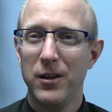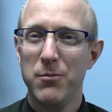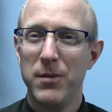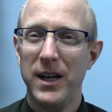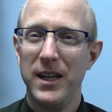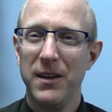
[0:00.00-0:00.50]

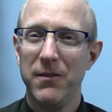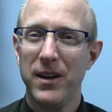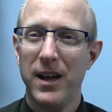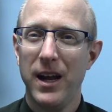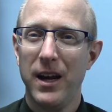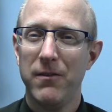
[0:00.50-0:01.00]
You might
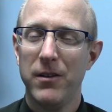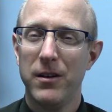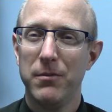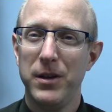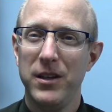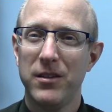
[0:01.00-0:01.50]
even have
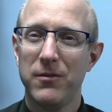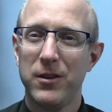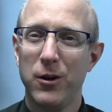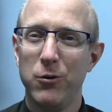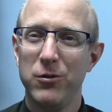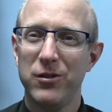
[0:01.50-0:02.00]
a piece of
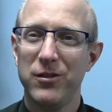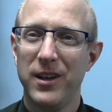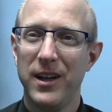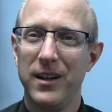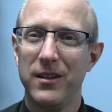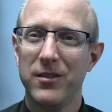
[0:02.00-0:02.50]
toast
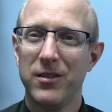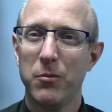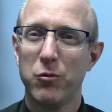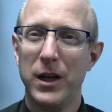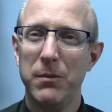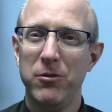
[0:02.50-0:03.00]
and
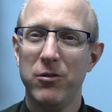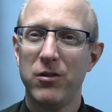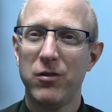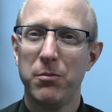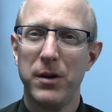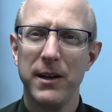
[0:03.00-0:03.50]
some grape
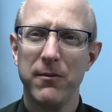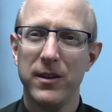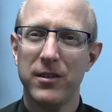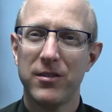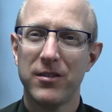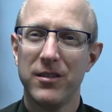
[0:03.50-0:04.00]
juice for
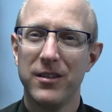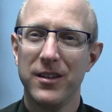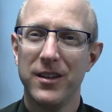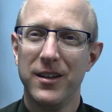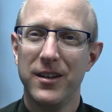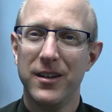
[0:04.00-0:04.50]
breakfast.
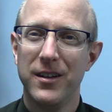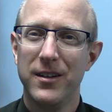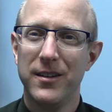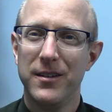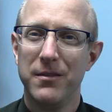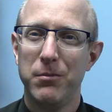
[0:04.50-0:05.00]

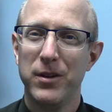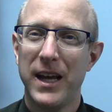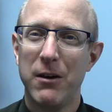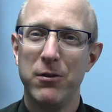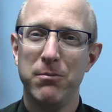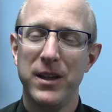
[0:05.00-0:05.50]
But
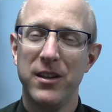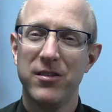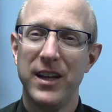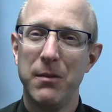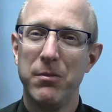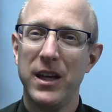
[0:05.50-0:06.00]
that wouldn't be the
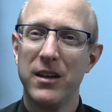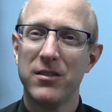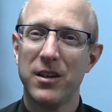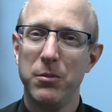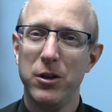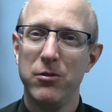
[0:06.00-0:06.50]
same thing
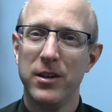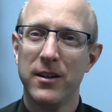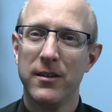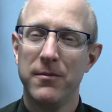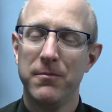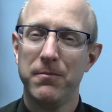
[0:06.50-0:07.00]
as
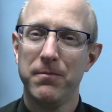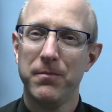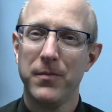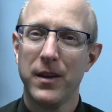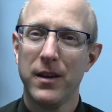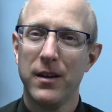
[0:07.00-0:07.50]
communion.
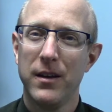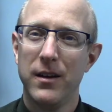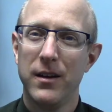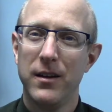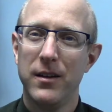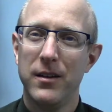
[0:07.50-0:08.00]

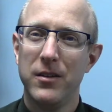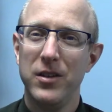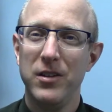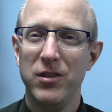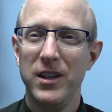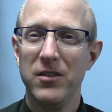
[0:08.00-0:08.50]

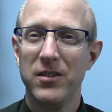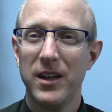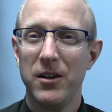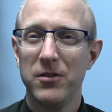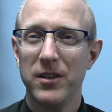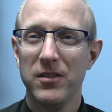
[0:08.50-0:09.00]
See, Jesus
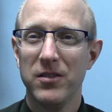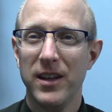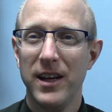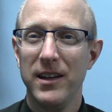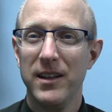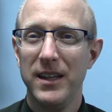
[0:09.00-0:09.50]
tells us
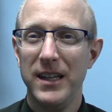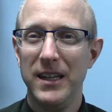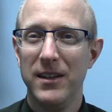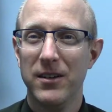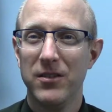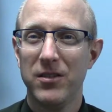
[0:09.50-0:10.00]
that
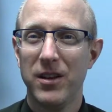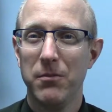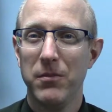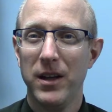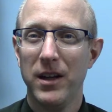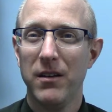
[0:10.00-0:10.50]
he does
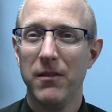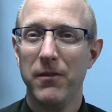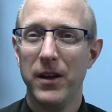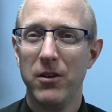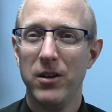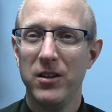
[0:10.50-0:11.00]
something
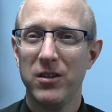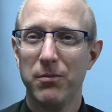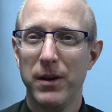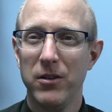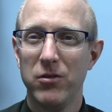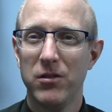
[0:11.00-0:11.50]
very
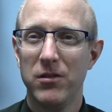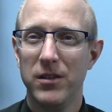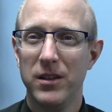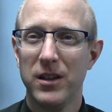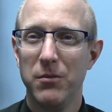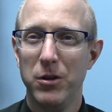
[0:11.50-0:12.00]

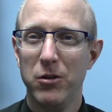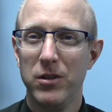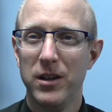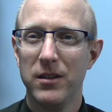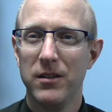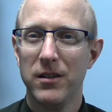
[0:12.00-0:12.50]
special in
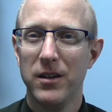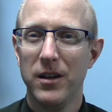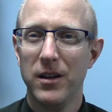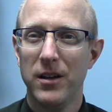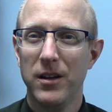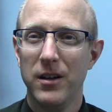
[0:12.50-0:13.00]
communion,
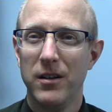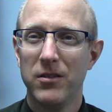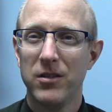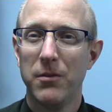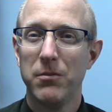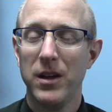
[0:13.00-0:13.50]

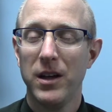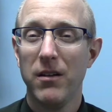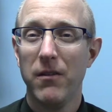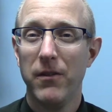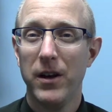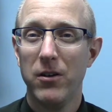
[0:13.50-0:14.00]

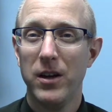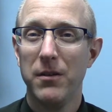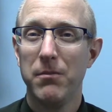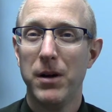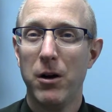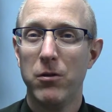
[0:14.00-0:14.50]
something
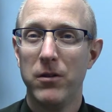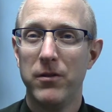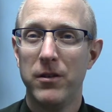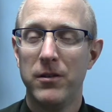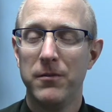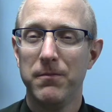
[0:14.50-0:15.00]
very
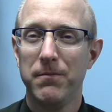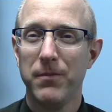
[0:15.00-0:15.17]
powerful.